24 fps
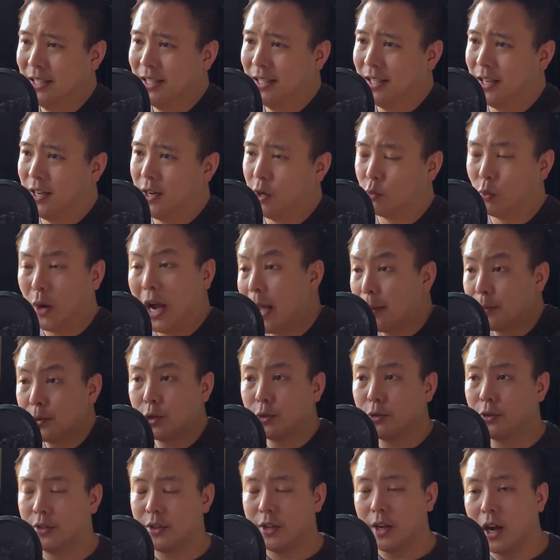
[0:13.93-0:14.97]

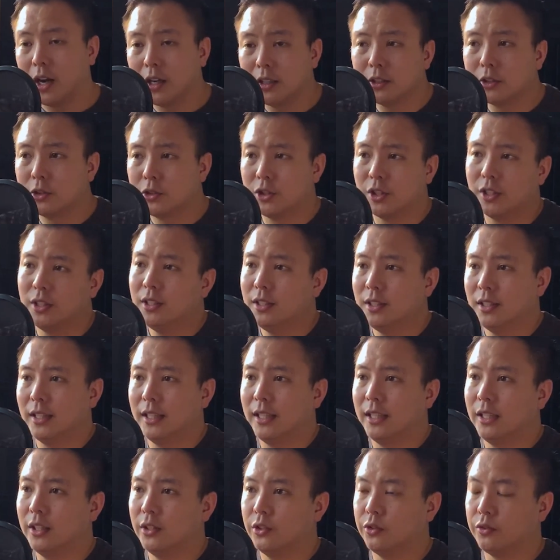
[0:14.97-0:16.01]
Rapture theology
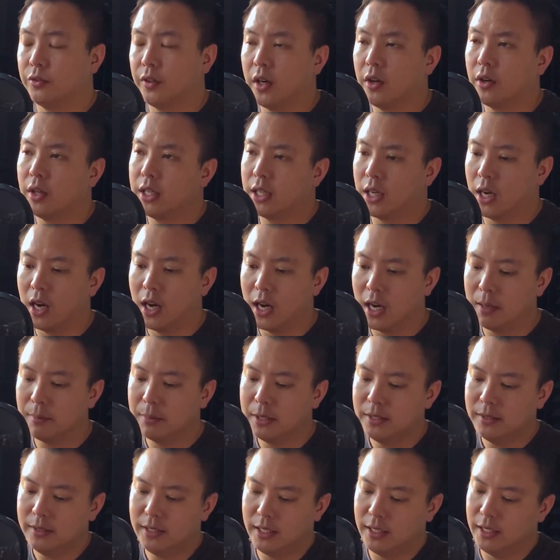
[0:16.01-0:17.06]
is very
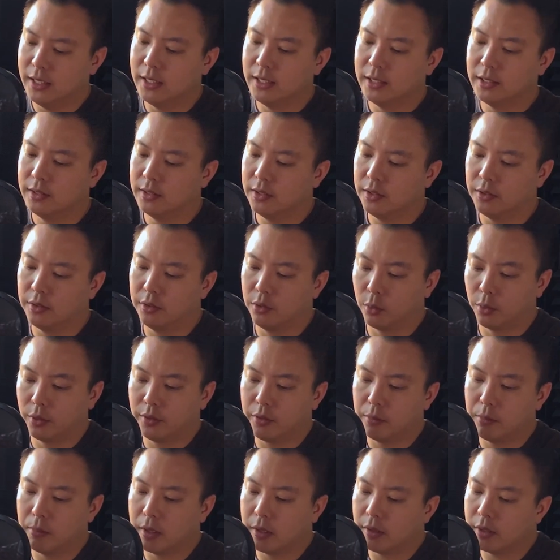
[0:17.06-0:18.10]
common in
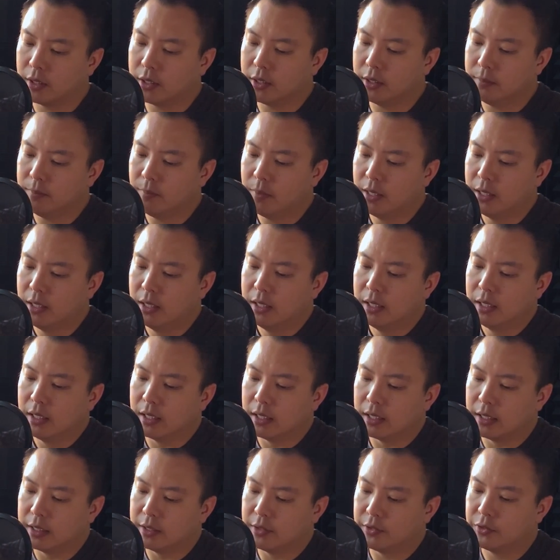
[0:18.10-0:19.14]
North America.
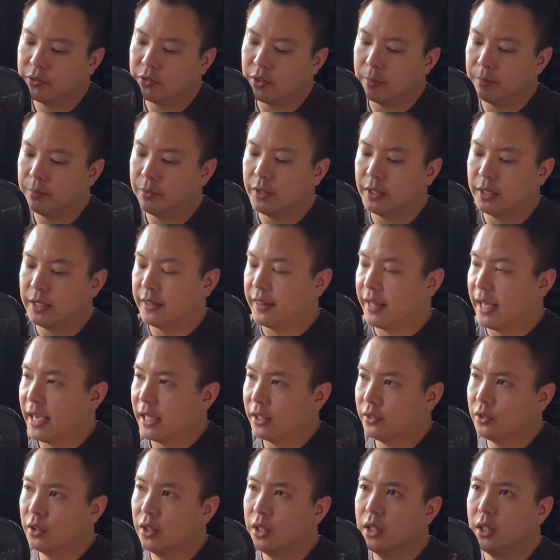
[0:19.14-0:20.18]
It's something
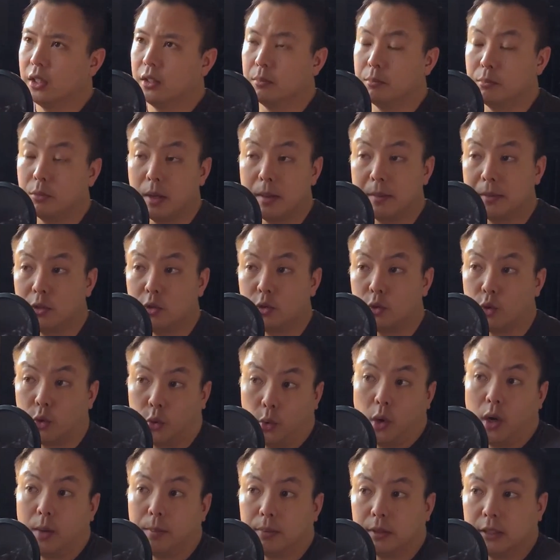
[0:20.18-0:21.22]
that maybe you
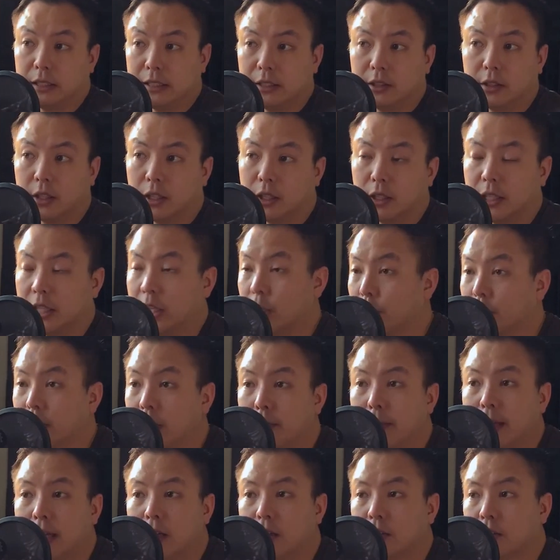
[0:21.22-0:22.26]
grew up hearing
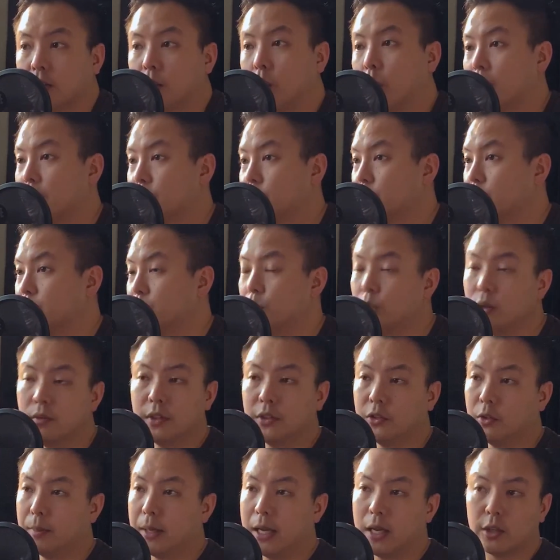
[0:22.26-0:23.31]
about or watching
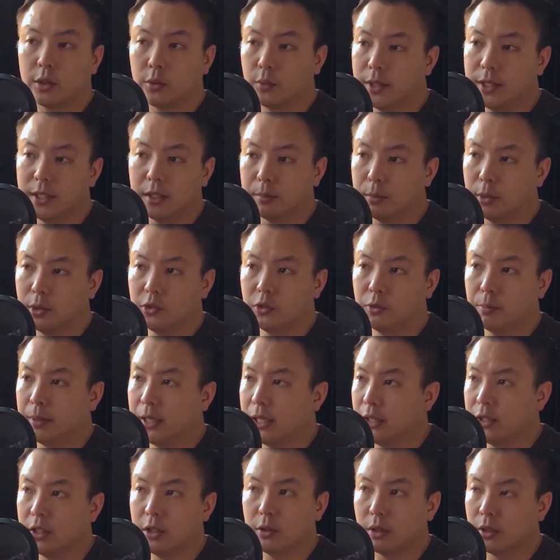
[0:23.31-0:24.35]
movies about or reading books
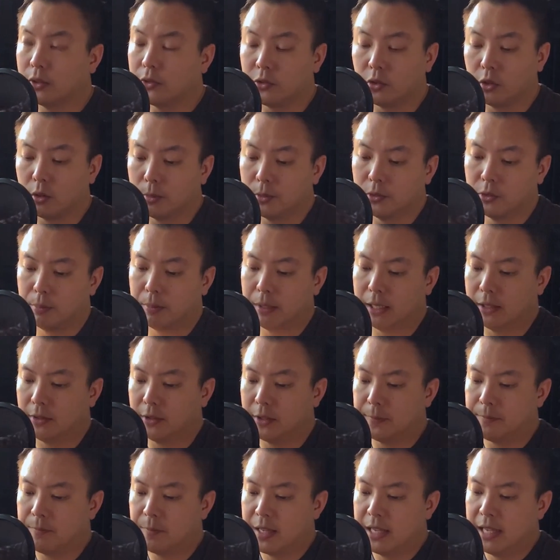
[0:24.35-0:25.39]
about, hearing sermons about
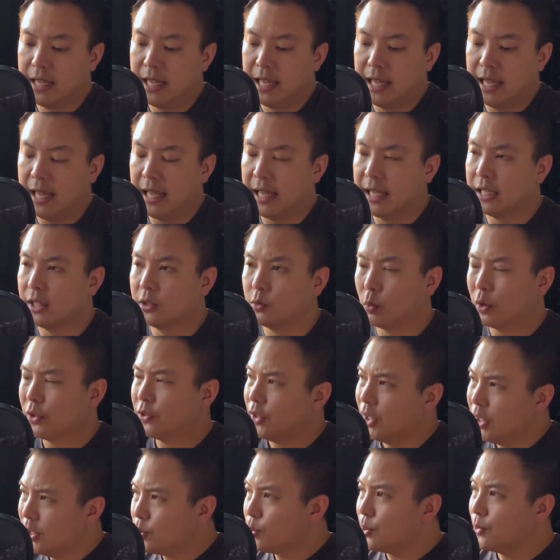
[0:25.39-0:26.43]
it. And
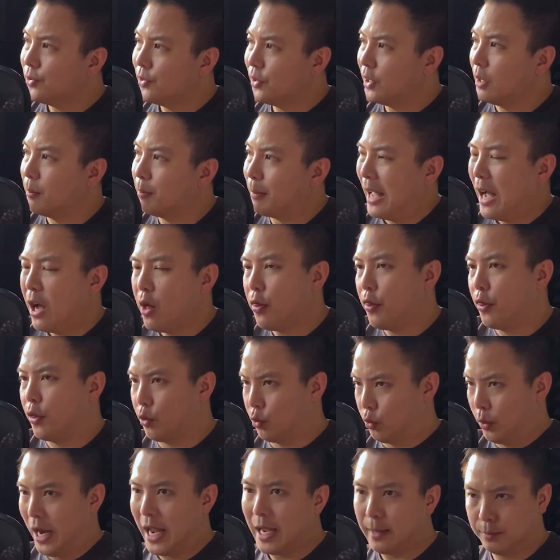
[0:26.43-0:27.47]
what's interesting about the
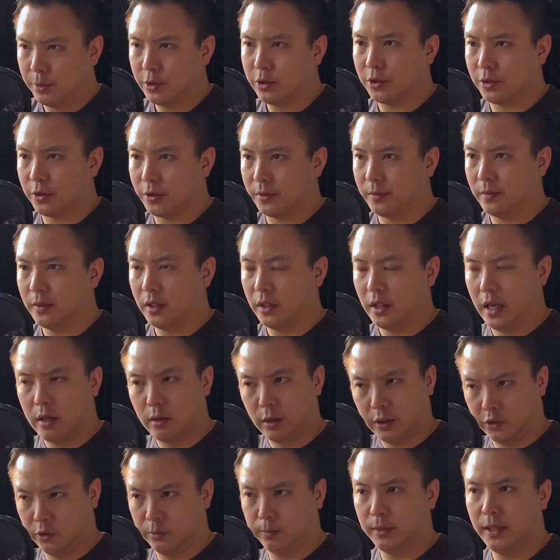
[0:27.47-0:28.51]
rapture, and
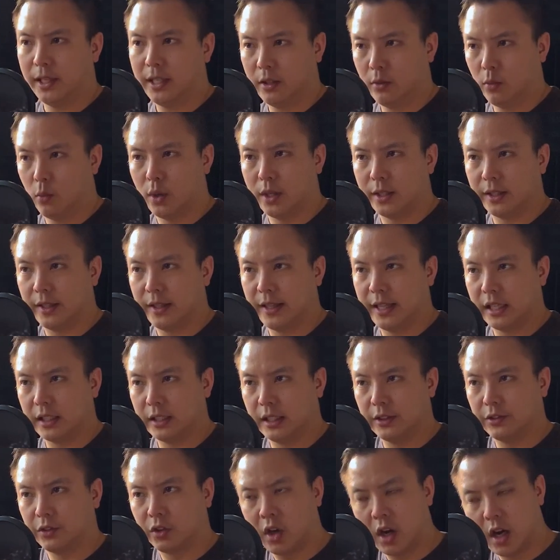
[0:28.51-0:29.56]
I'll explain what
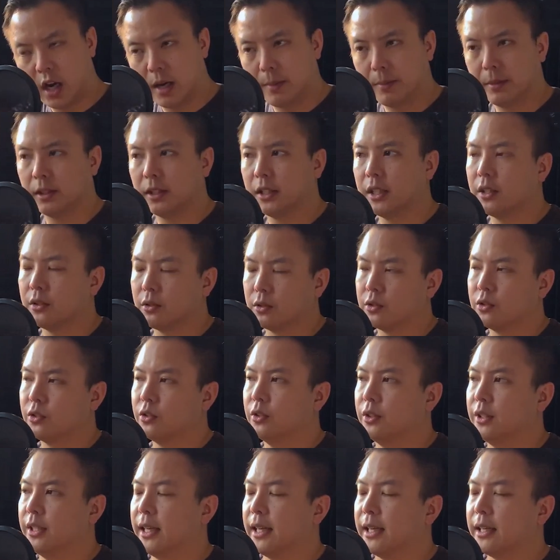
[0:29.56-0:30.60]
that is commonly
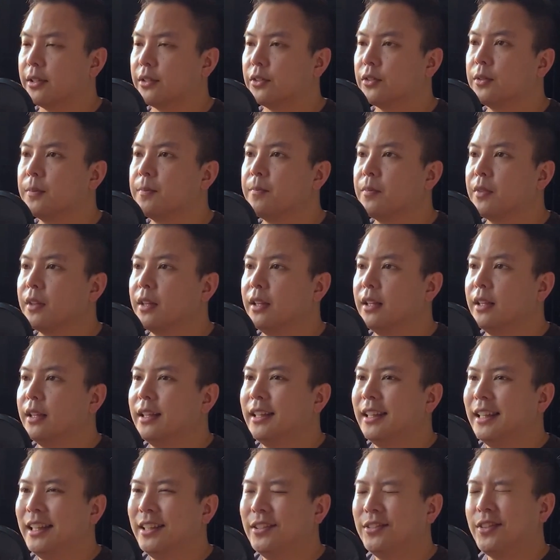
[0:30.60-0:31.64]
understood as,
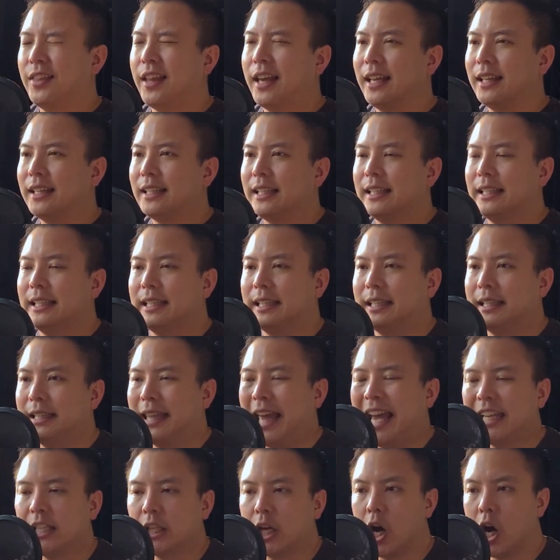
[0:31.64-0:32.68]
is that
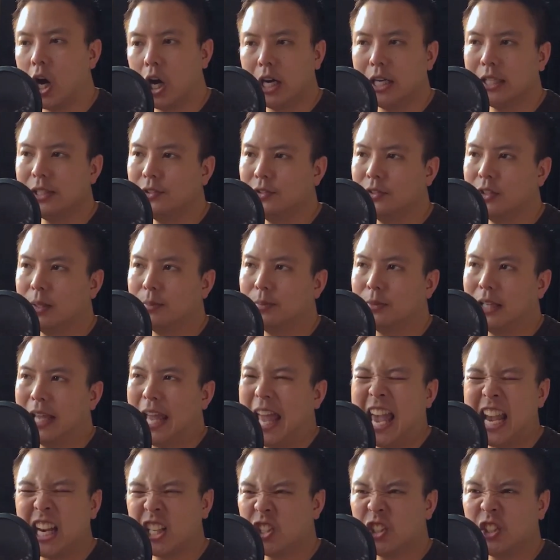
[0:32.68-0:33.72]
that concept
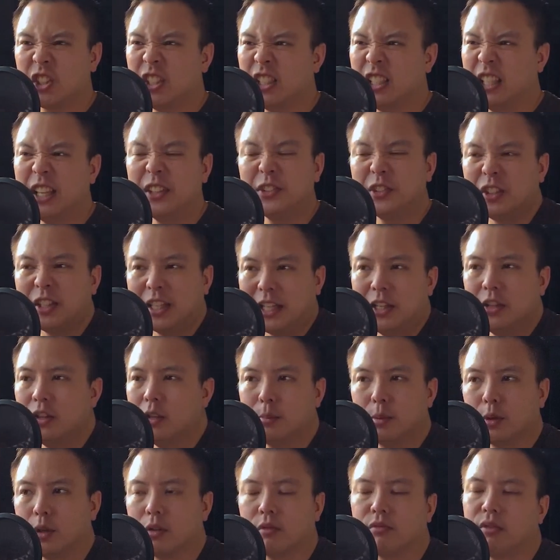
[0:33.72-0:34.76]
actually isn't in the
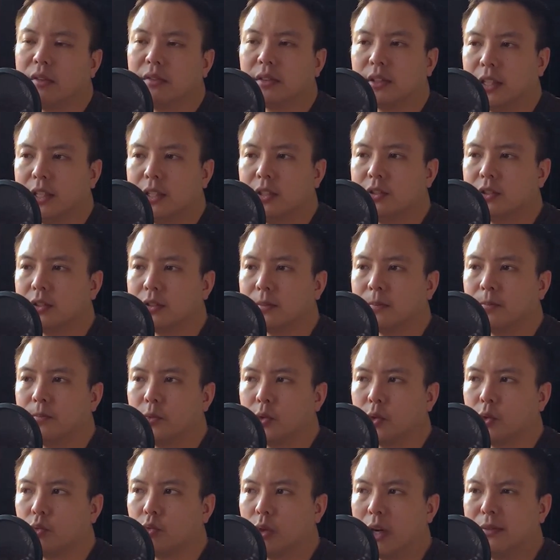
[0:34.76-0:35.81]
book of Revelation.
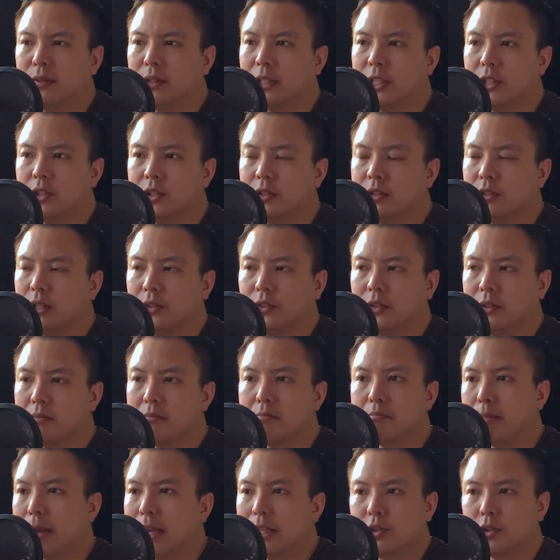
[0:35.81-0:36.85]
Revelation doesn't
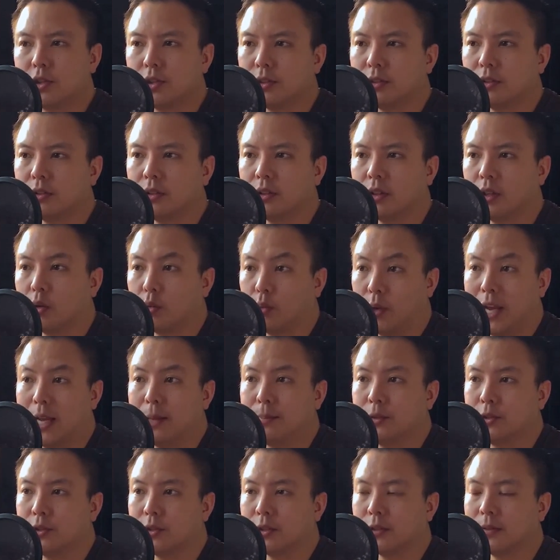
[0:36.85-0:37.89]
mention a
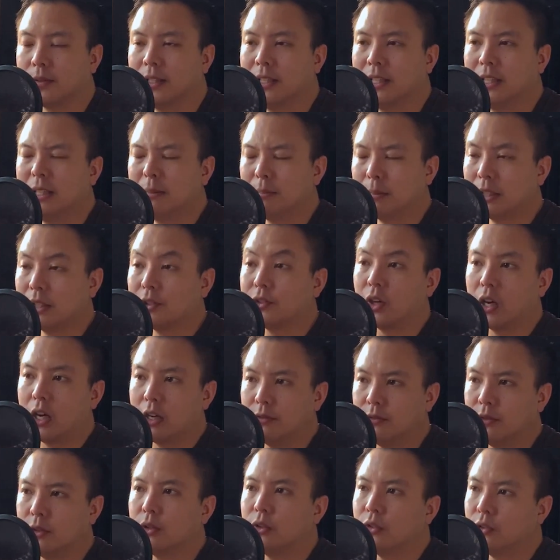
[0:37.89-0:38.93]
rapture, but it's
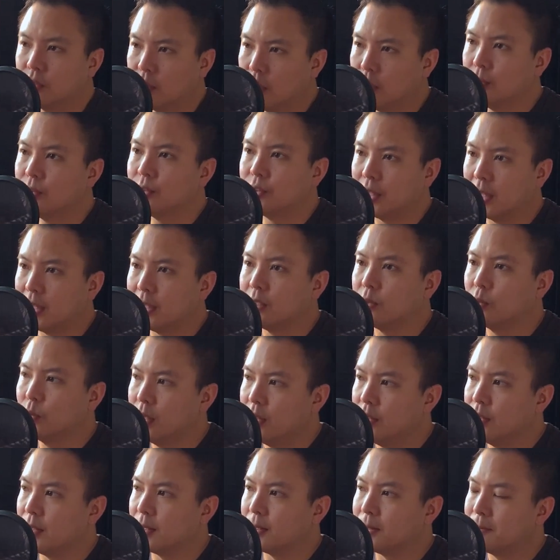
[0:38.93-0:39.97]
often associated
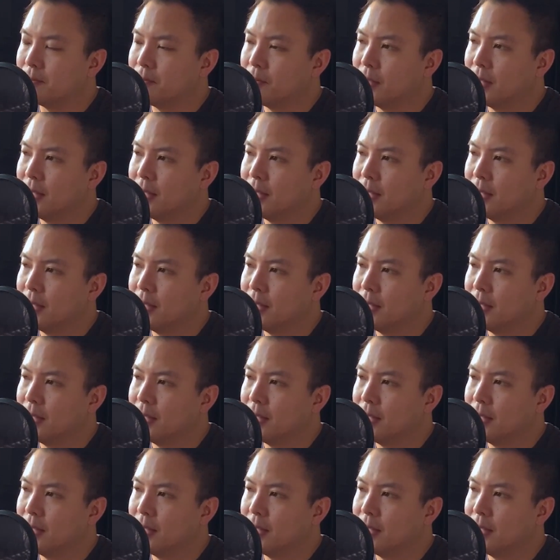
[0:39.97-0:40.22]
with it.